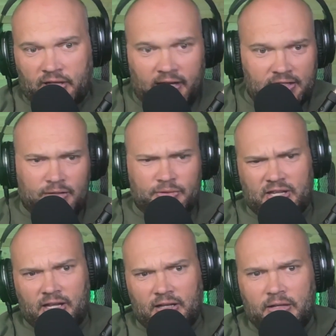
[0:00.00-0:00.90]
It was
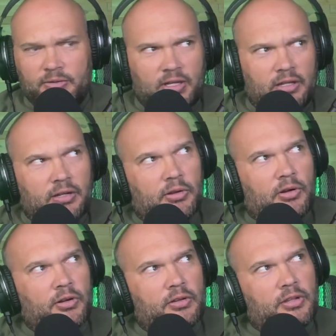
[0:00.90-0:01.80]
kind of
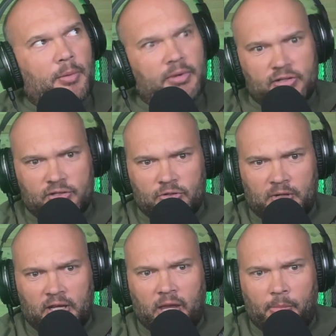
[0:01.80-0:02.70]
a couple years ago is
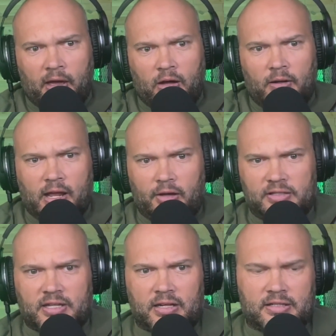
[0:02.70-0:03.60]
when it came out. Now
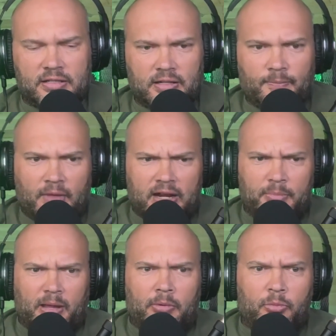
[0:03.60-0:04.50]
it's kind of
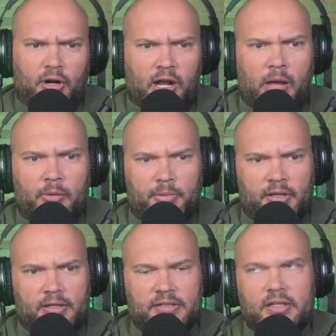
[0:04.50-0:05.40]
becoming more
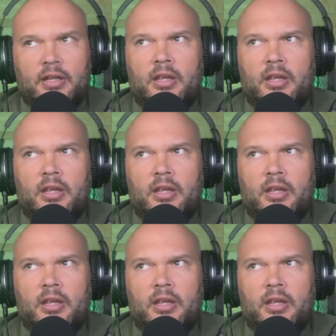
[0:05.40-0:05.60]
commonplace.